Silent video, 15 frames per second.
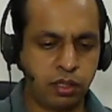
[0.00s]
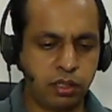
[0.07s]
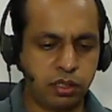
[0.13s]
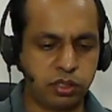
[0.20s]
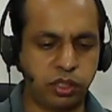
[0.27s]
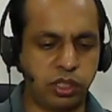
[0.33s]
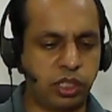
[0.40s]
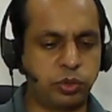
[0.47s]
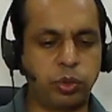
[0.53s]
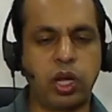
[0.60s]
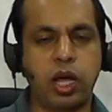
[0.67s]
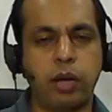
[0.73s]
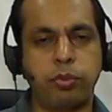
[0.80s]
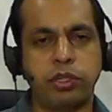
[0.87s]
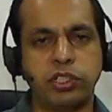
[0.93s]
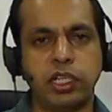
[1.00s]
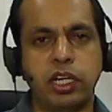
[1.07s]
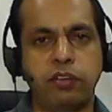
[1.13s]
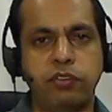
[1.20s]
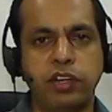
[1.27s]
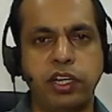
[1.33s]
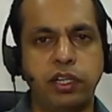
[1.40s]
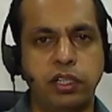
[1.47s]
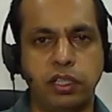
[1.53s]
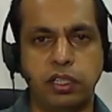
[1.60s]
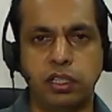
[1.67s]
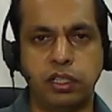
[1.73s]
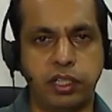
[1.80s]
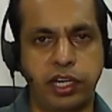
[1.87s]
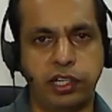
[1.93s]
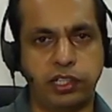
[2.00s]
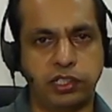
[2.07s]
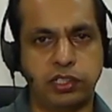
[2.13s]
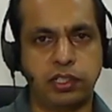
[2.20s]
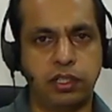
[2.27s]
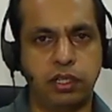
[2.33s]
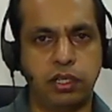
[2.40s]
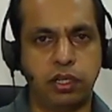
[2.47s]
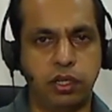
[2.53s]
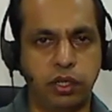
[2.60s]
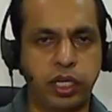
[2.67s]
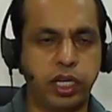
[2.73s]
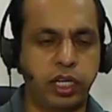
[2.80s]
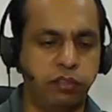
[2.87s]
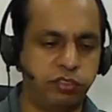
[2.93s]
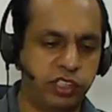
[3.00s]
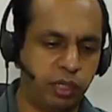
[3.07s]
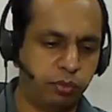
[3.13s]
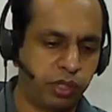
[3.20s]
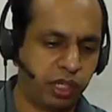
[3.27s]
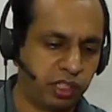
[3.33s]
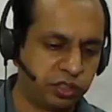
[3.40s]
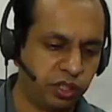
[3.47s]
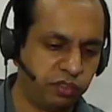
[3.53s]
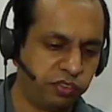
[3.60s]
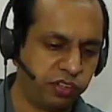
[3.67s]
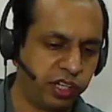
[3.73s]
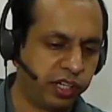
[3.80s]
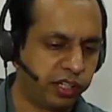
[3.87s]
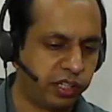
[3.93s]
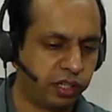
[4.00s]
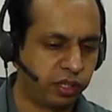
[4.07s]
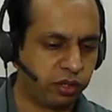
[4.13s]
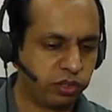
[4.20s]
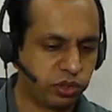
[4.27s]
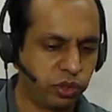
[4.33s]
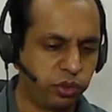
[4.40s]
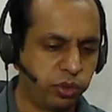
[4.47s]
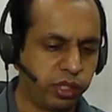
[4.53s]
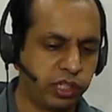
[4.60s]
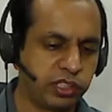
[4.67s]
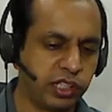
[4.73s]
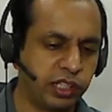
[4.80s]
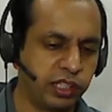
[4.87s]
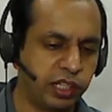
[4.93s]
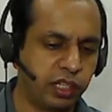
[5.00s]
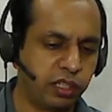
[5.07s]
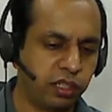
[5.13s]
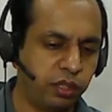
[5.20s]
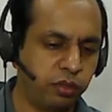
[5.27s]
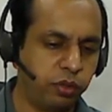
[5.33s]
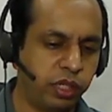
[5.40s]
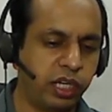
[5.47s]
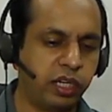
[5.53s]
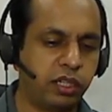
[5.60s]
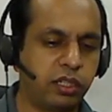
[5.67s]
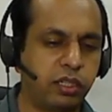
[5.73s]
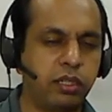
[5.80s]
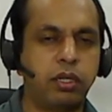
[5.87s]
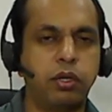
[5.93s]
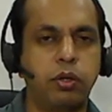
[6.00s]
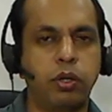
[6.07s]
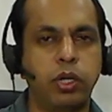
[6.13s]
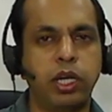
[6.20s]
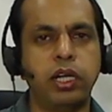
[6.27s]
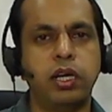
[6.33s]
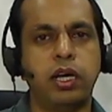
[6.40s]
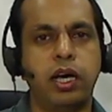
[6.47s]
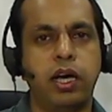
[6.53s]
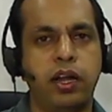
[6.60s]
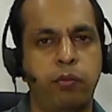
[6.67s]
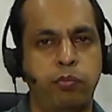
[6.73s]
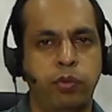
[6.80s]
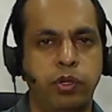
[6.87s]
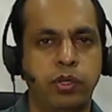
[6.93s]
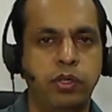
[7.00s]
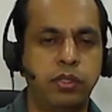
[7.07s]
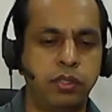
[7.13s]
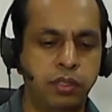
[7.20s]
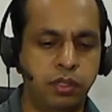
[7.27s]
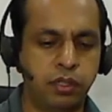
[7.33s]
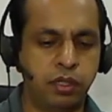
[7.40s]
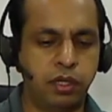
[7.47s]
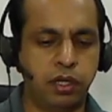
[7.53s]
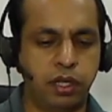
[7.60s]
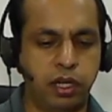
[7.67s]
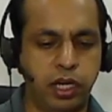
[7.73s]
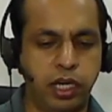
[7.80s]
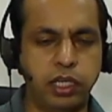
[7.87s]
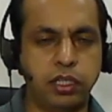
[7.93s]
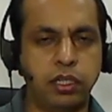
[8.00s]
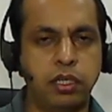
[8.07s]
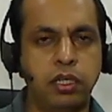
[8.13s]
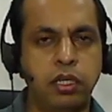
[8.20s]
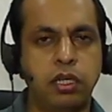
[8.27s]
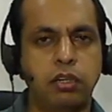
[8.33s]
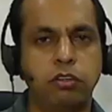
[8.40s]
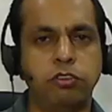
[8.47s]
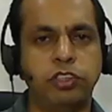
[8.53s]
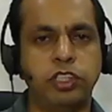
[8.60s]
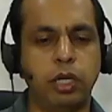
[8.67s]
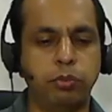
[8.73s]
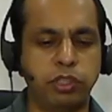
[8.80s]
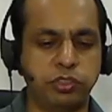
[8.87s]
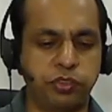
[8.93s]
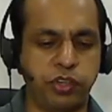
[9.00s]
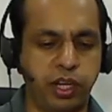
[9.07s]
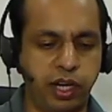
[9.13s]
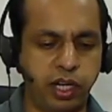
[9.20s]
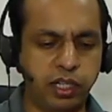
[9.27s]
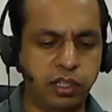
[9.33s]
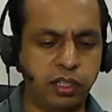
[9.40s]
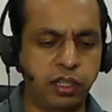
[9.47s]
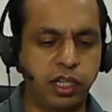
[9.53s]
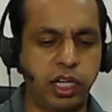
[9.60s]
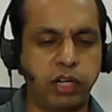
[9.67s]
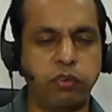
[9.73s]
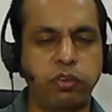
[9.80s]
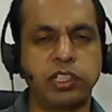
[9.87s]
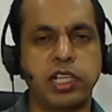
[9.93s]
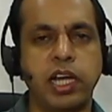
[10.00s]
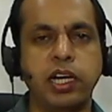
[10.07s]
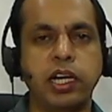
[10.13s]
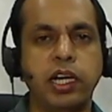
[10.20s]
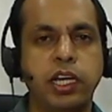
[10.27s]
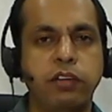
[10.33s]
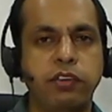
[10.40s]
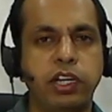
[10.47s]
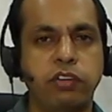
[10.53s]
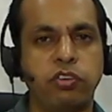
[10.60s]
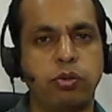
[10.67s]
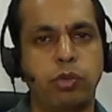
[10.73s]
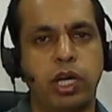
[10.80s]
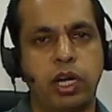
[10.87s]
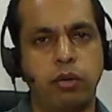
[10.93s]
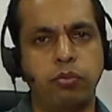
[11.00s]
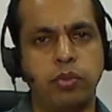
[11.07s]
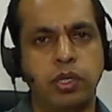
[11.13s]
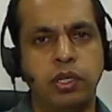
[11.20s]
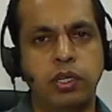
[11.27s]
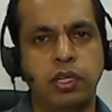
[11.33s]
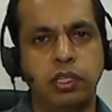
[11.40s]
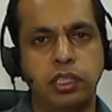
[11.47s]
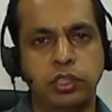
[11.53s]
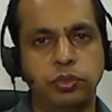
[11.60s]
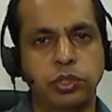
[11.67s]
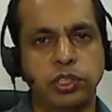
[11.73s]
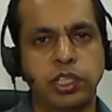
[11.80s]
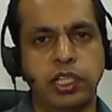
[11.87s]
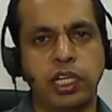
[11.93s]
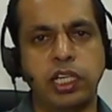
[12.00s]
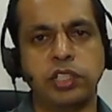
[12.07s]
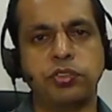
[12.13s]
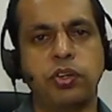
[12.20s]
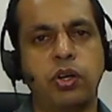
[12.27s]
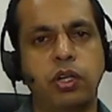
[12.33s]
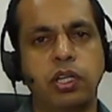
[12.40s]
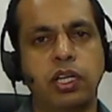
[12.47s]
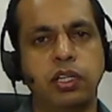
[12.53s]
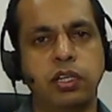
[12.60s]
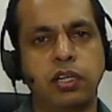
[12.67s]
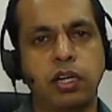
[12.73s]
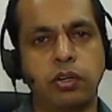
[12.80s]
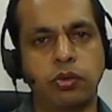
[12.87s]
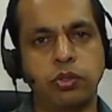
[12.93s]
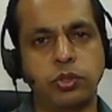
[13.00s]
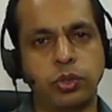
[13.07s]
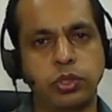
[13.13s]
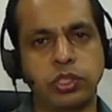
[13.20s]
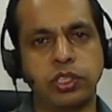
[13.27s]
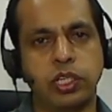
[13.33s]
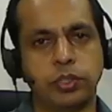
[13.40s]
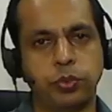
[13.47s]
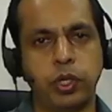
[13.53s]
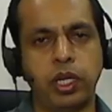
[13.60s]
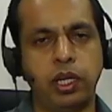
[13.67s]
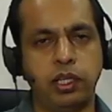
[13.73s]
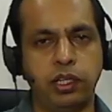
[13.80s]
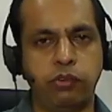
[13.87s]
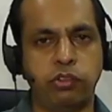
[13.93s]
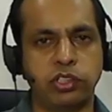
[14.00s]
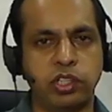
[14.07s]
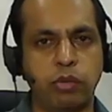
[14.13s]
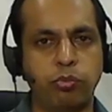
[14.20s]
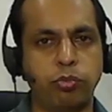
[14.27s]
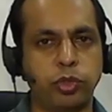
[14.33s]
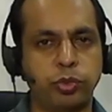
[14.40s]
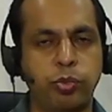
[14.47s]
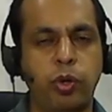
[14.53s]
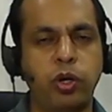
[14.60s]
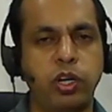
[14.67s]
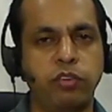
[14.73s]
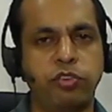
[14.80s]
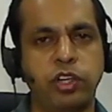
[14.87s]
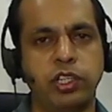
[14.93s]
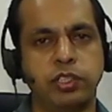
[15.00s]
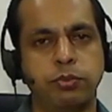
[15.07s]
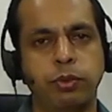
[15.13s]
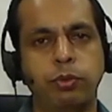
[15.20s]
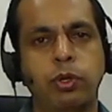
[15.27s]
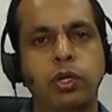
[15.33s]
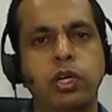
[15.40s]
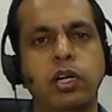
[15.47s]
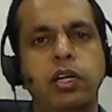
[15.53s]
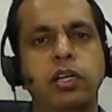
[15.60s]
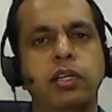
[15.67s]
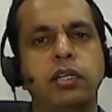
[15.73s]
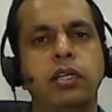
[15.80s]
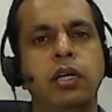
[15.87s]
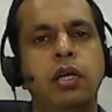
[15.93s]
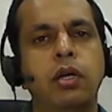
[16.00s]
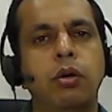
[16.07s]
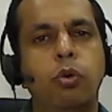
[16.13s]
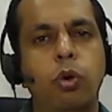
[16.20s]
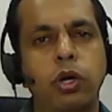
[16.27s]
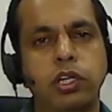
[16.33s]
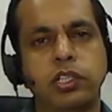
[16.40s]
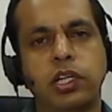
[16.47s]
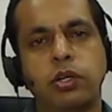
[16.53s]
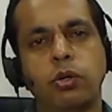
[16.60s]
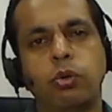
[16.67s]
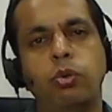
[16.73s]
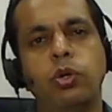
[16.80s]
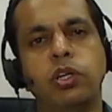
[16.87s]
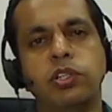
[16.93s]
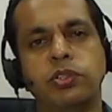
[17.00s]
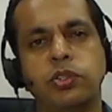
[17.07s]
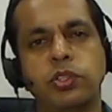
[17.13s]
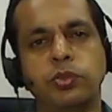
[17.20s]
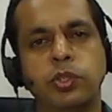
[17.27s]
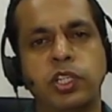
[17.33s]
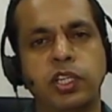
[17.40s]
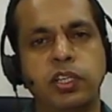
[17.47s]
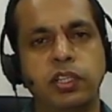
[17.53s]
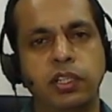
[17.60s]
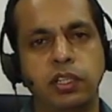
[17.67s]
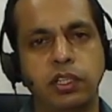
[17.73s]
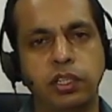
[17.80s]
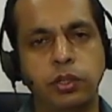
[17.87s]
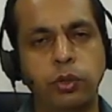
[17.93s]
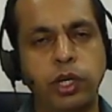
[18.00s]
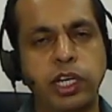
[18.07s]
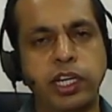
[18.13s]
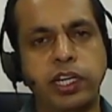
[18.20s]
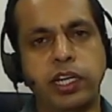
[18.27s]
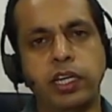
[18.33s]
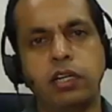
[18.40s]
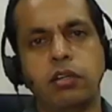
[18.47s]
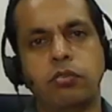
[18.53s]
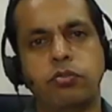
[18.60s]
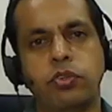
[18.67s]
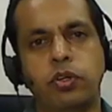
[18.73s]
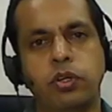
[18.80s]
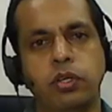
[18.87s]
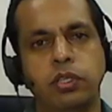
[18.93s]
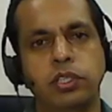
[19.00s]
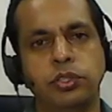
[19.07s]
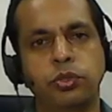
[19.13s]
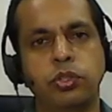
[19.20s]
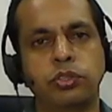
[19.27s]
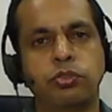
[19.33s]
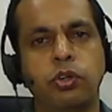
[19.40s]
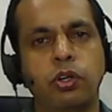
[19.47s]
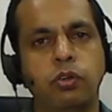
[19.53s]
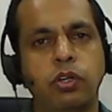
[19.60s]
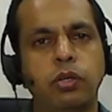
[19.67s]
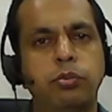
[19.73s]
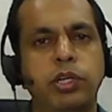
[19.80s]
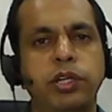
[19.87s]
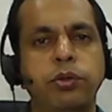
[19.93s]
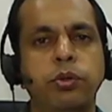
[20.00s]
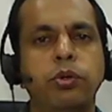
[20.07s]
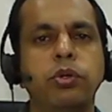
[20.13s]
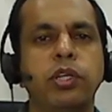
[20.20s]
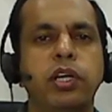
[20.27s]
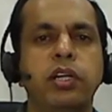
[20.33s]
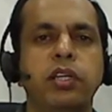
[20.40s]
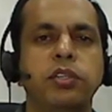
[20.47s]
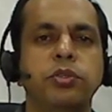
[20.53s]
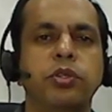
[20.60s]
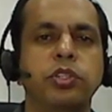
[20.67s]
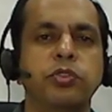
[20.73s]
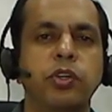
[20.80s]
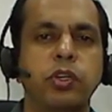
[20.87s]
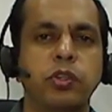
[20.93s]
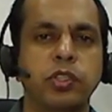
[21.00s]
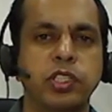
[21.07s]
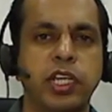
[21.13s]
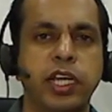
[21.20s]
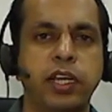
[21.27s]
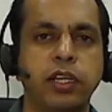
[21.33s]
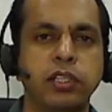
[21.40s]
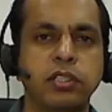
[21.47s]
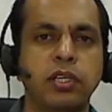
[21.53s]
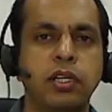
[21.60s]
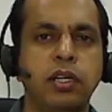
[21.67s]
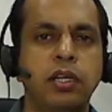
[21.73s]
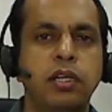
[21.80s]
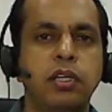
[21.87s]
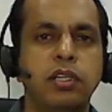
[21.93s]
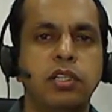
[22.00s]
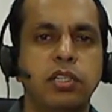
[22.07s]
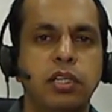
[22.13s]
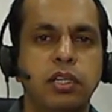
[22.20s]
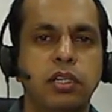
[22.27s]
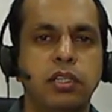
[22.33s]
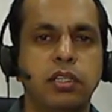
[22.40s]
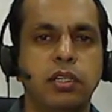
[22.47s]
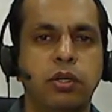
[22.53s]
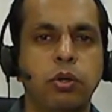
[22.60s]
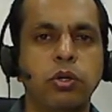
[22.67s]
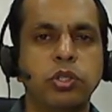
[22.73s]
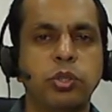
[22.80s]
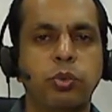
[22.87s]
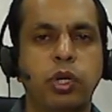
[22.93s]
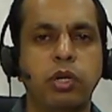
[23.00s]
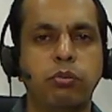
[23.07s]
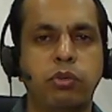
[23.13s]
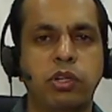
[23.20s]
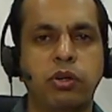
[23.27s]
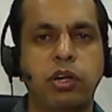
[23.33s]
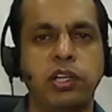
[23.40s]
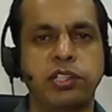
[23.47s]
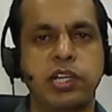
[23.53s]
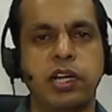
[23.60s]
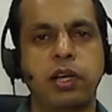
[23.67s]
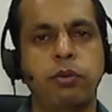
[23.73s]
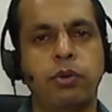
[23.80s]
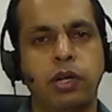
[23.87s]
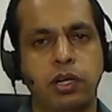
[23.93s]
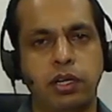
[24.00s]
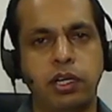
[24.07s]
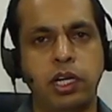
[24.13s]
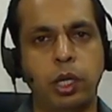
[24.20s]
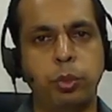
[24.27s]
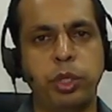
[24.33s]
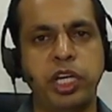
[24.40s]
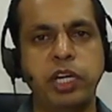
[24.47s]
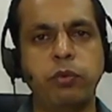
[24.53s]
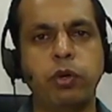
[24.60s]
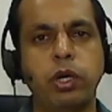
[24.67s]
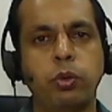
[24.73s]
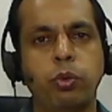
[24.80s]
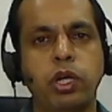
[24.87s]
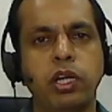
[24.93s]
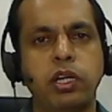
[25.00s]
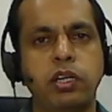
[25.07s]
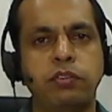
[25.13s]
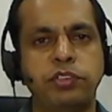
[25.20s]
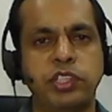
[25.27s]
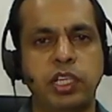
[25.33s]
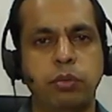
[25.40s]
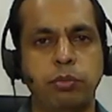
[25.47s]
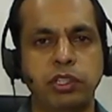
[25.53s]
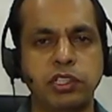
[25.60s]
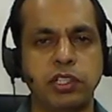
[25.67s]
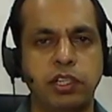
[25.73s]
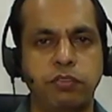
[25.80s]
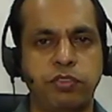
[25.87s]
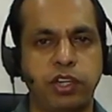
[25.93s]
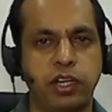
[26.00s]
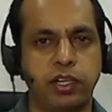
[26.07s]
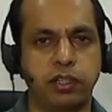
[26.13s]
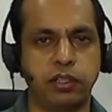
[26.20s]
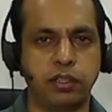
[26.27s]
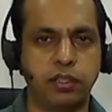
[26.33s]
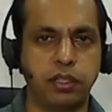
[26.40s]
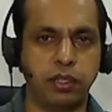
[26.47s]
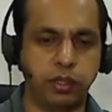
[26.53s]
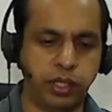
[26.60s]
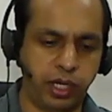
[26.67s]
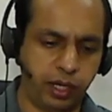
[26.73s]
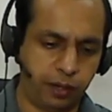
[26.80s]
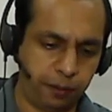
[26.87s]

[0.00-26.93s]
So that's what happens in every case. Okay. If Gm tends to infinity here also, you can see that you will get only Rm. Right. Now, if Gm is finite, it will slightly deviate from Rm. This was the case for all the other control sources as well. There was some small difference. We wanted a voltage controlled voltage source with a unity gain for the source follower, but you know that the source follower's gain is close to 1 but not exactly 1. It will be equal to 1 if Gm is infinite. Okay.